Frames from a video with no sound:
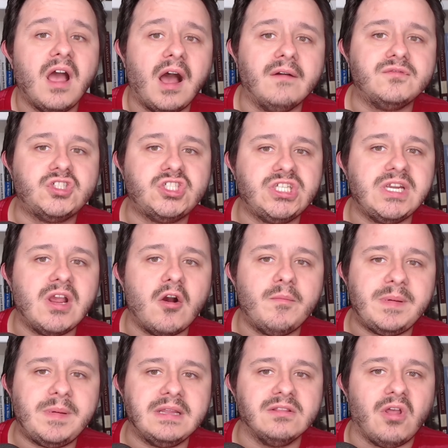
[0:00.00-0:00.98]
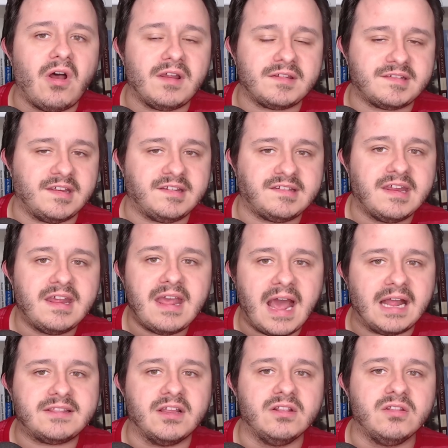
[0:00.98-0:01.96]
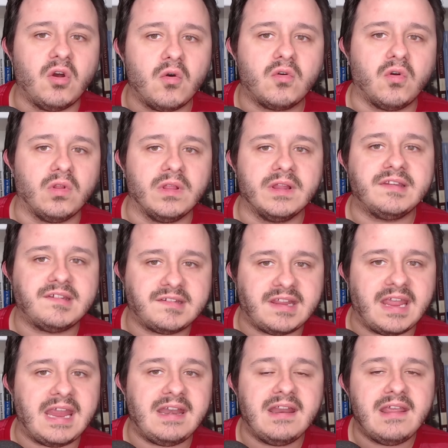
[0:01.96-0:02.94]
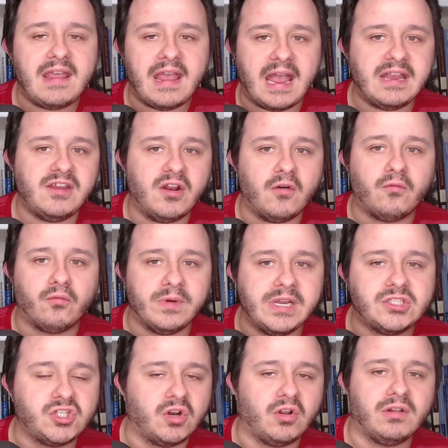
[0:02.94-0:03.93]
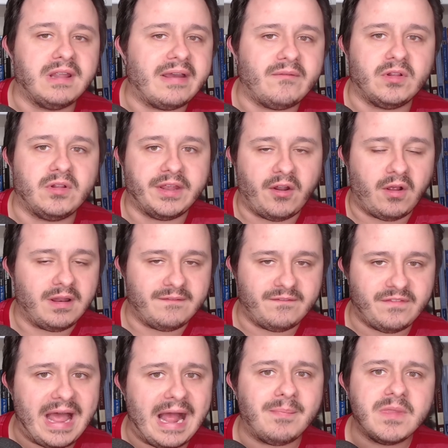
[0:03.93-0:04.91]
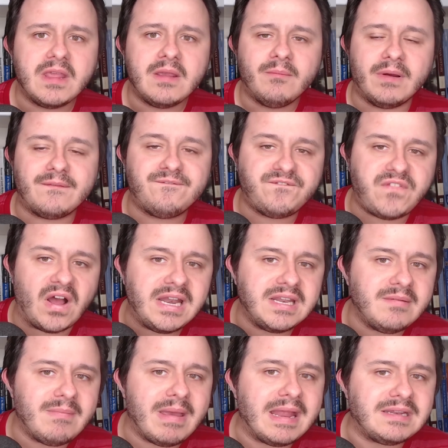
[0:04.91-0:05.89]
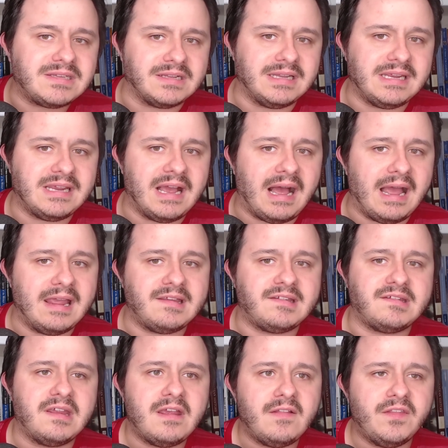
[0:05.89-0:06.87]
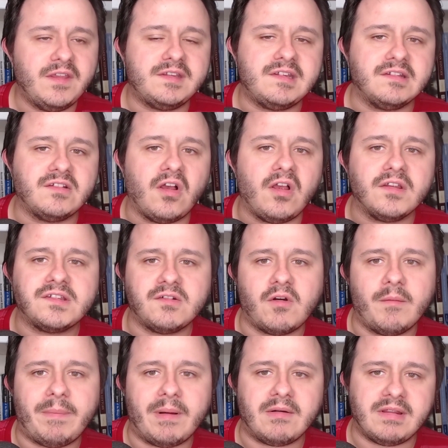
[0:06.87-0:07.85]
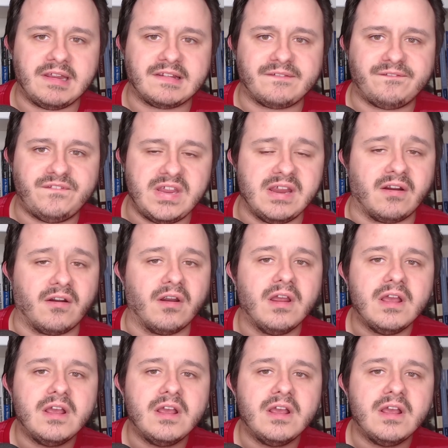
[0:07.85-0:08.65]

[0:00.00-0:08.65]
of GOP losses at the local and state and, you know, regional level and all of that. But fundamentally, guys, this is also about his fear.